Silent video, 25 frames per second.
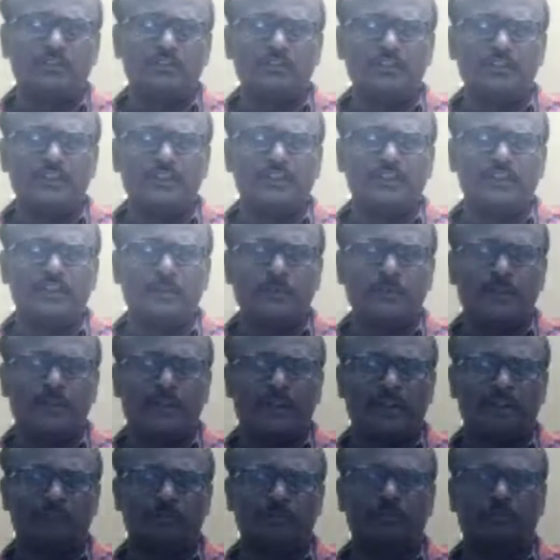Indian Penal
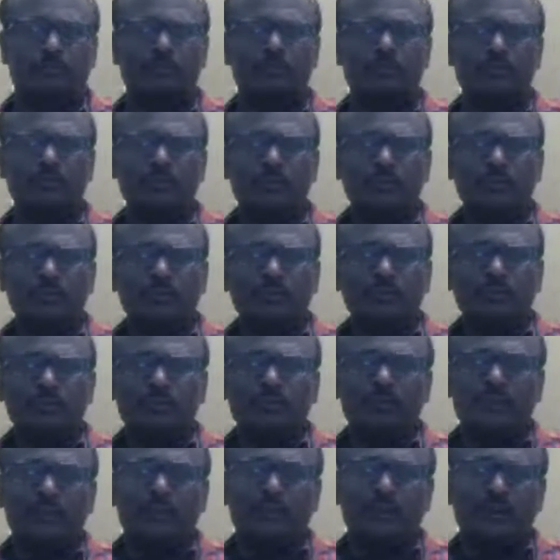Code,
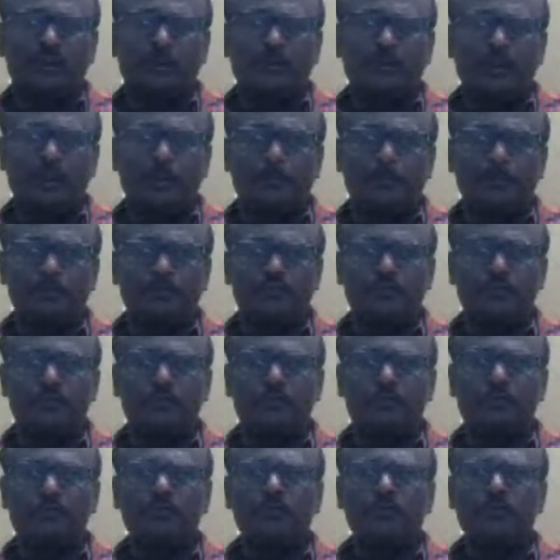the Criminal Procedure
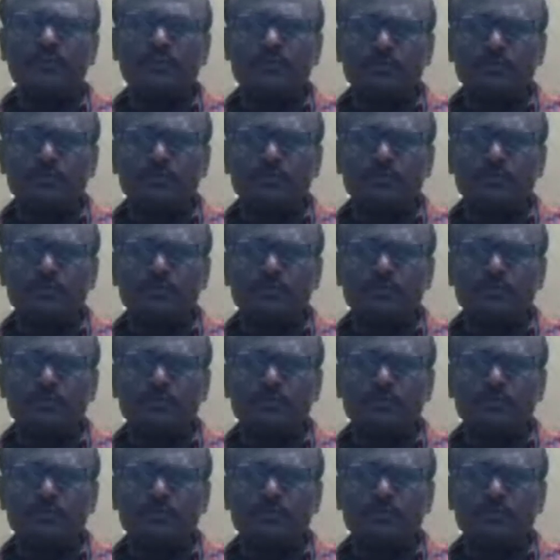Code is to be